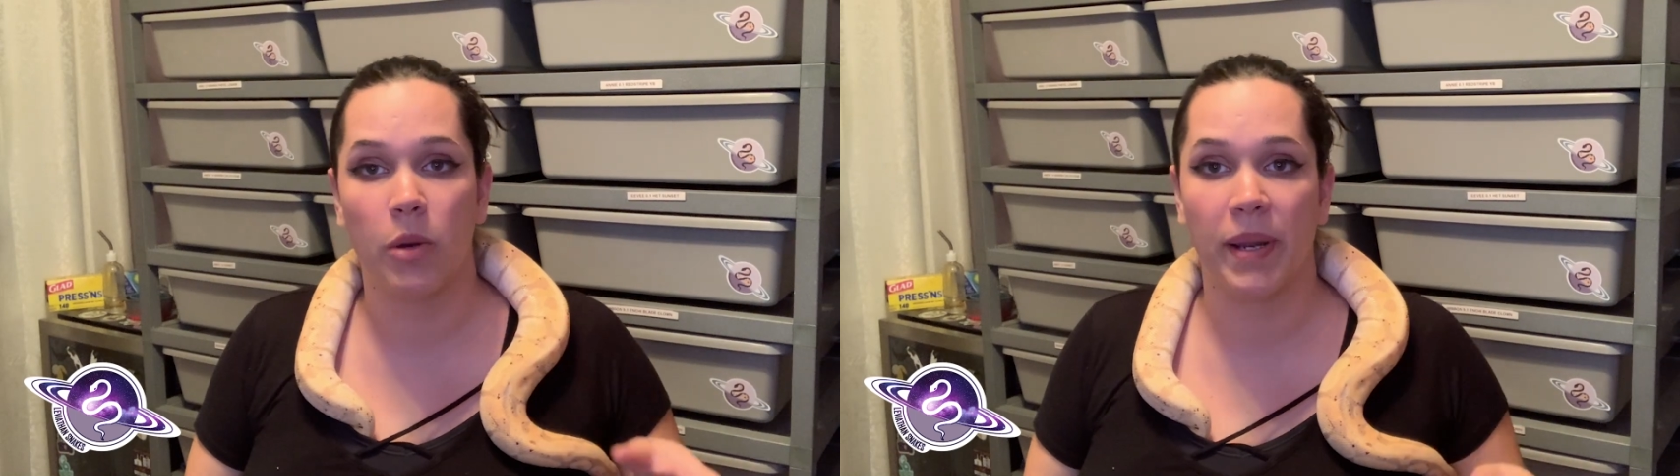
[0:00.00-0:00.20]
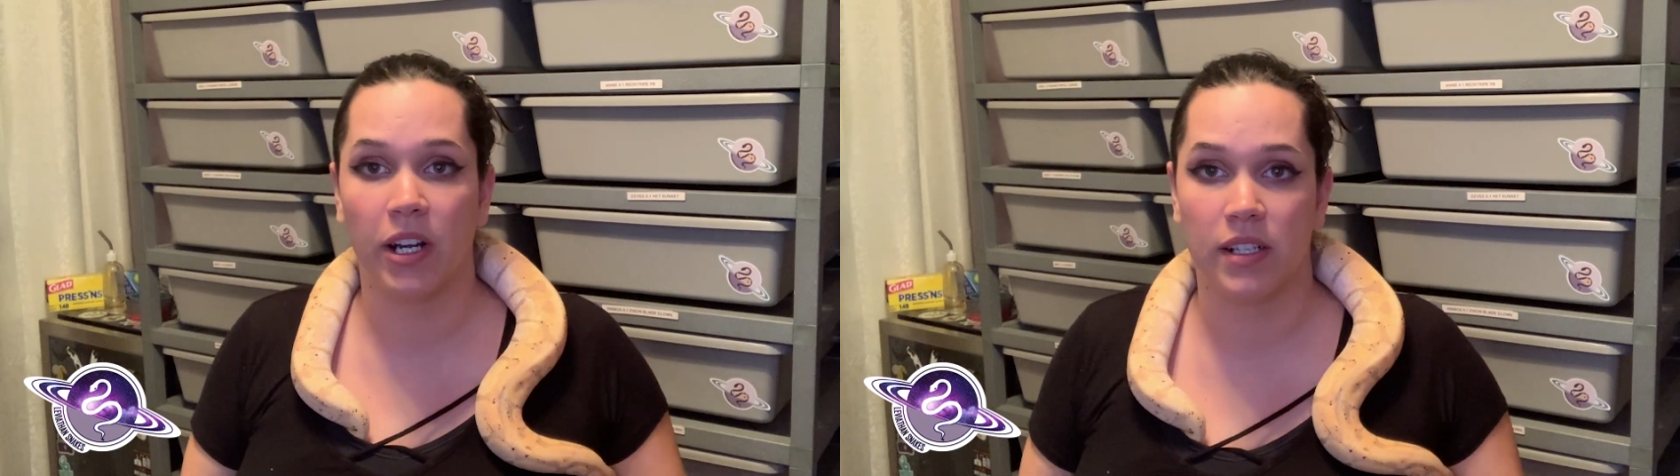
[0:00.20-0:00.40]

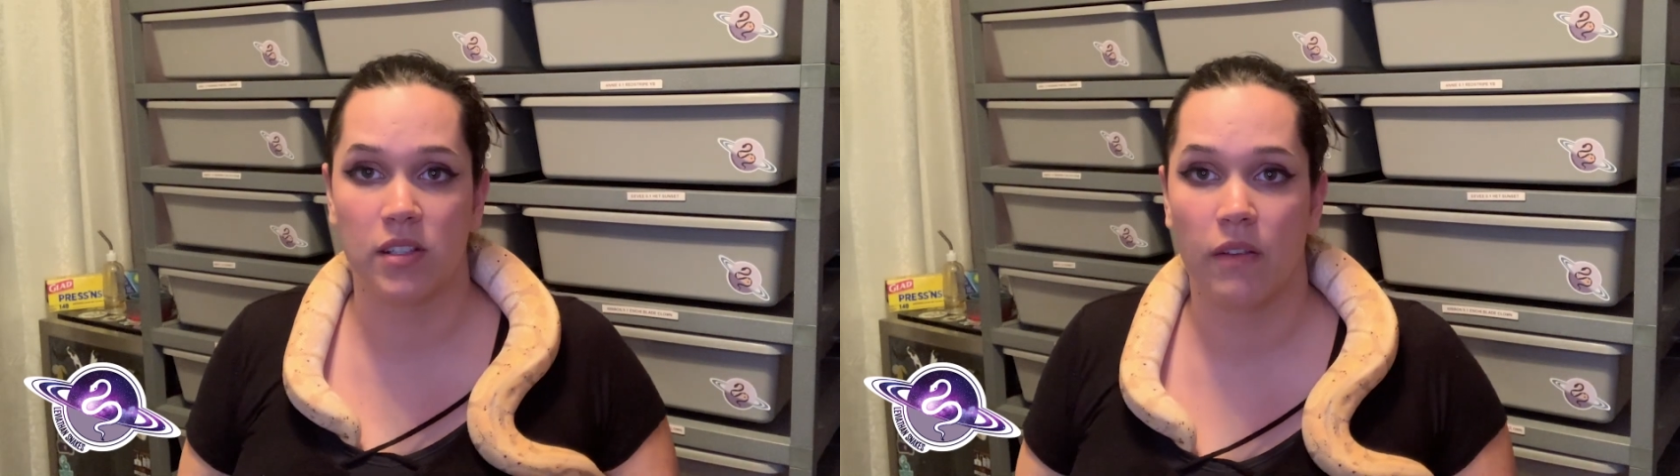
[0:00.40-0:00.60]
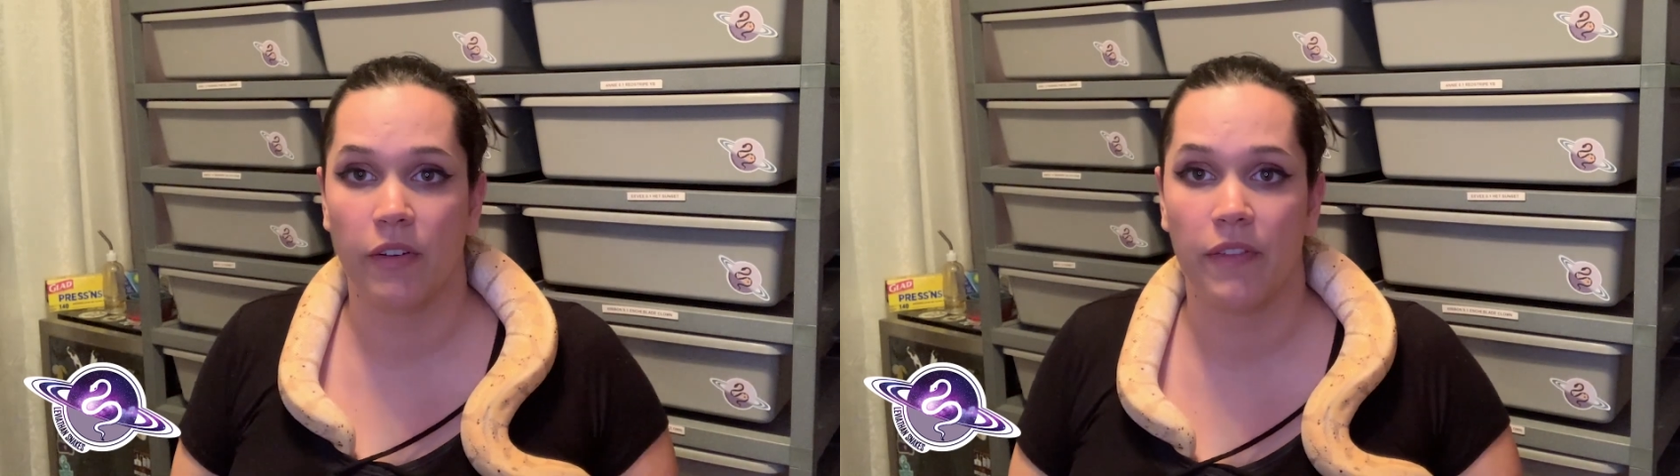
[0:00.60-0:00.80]
pairings
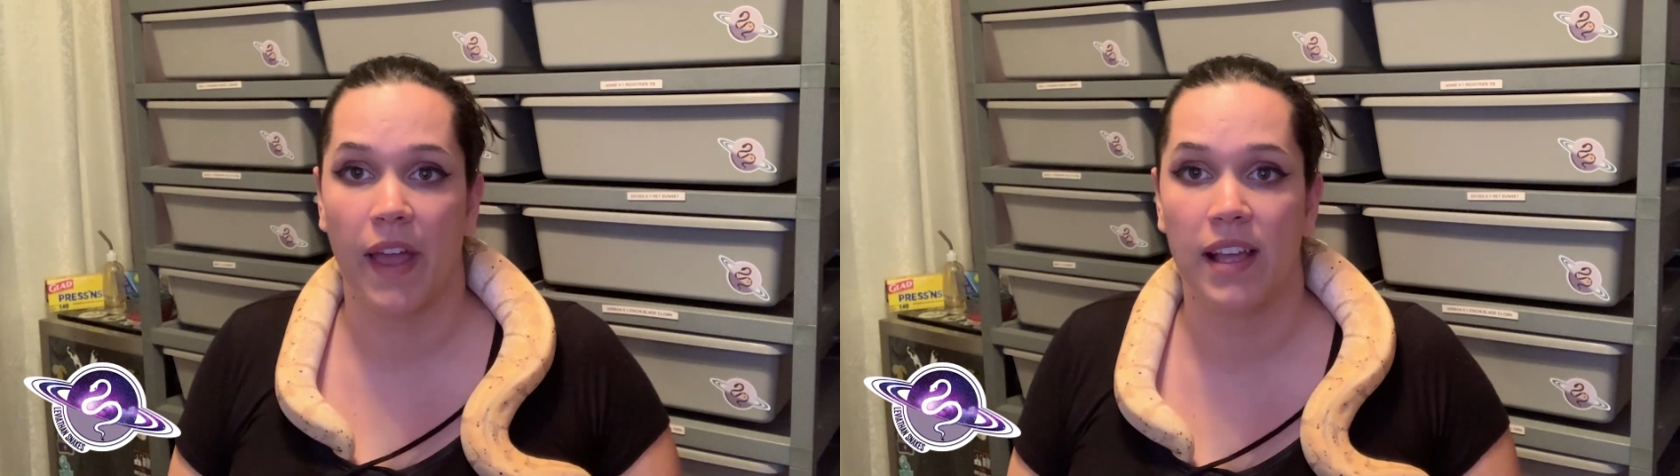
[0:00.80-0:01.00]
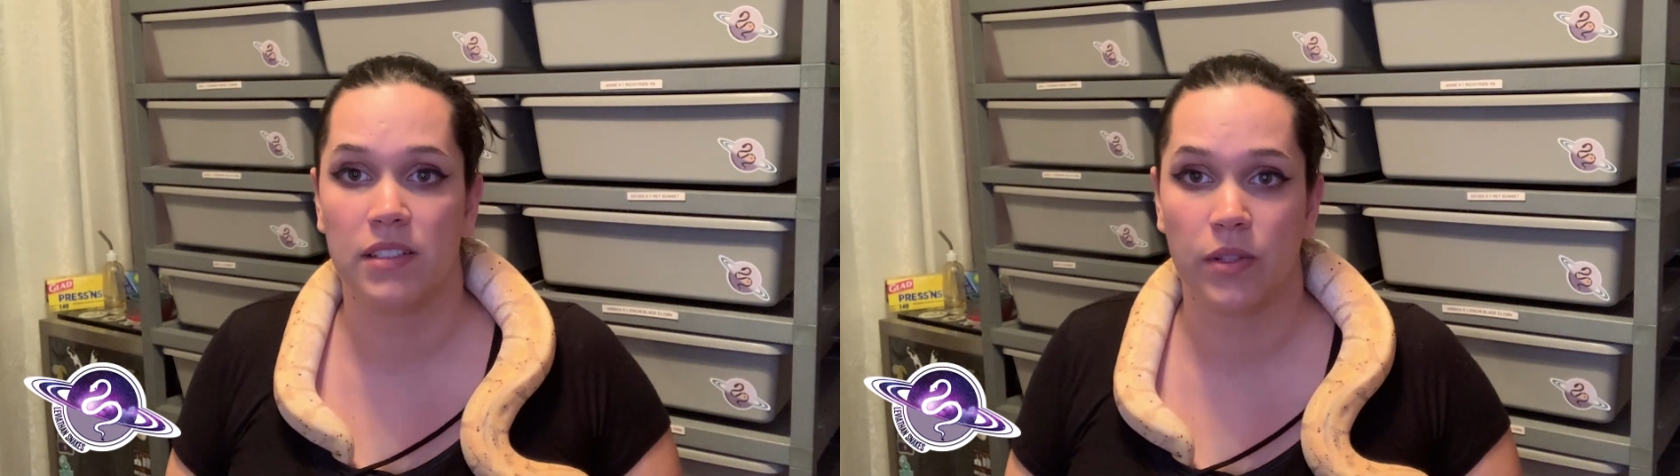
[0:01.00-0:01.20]
off of
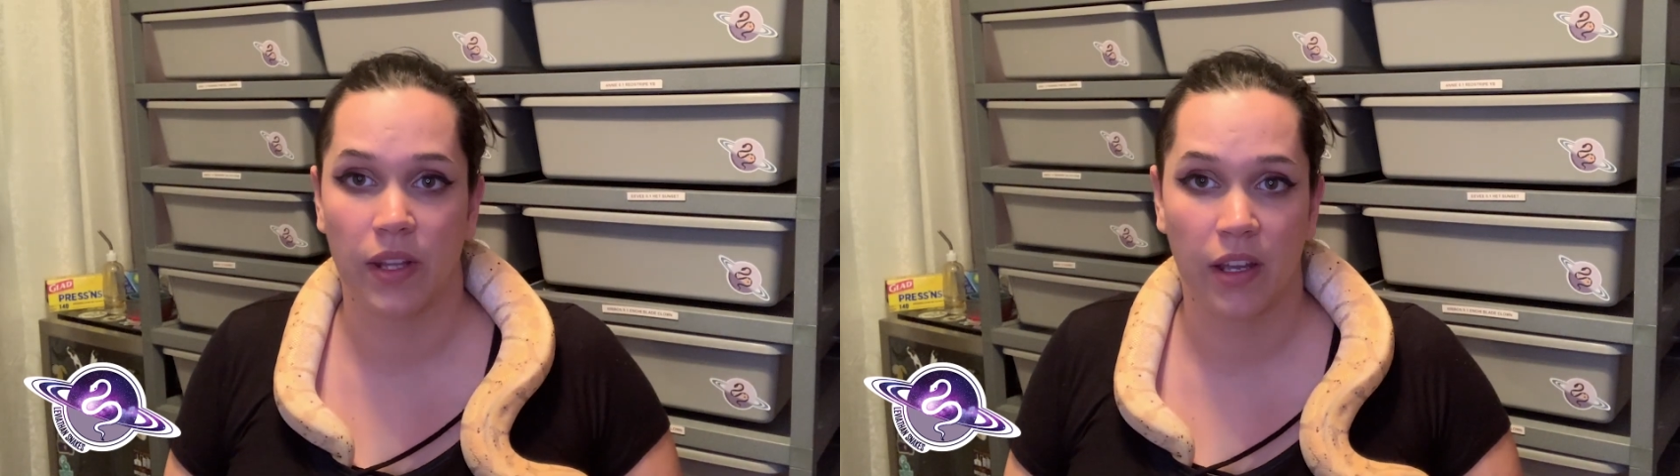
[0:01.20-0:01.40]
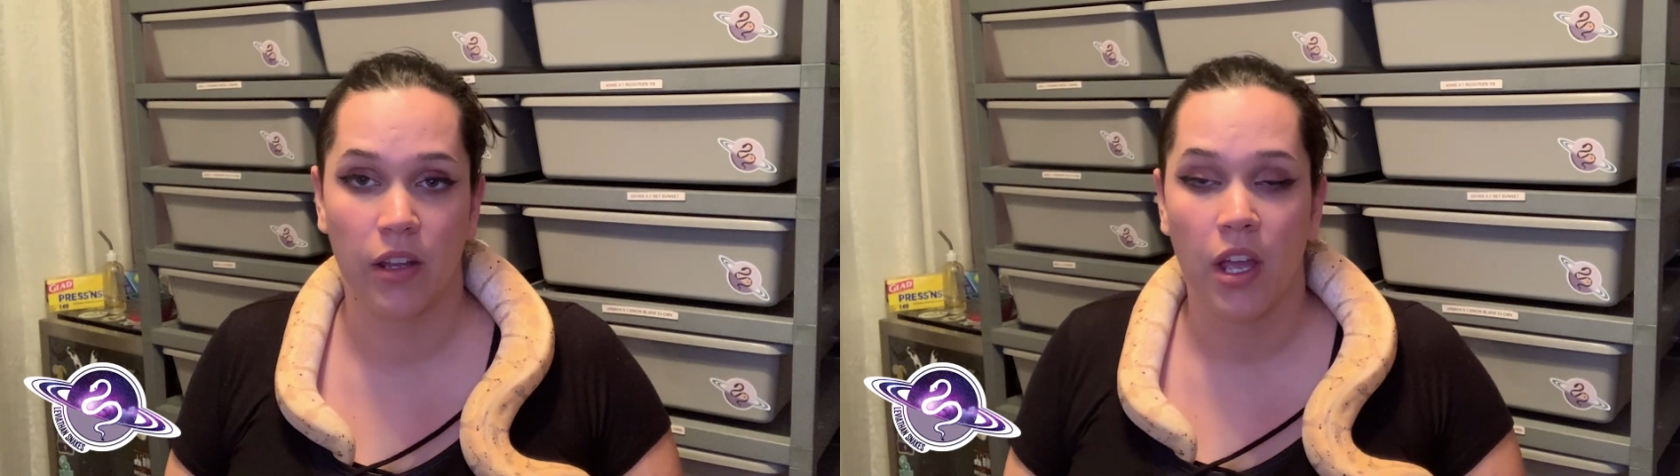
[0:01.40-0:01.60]
that so
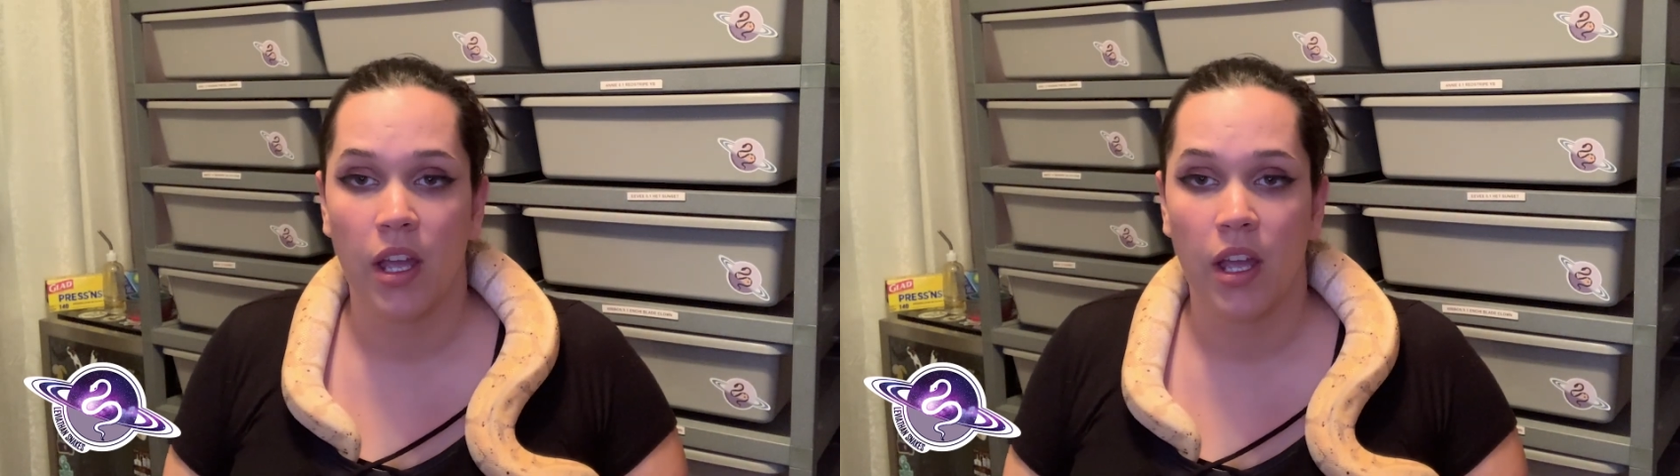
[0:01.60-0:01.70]
that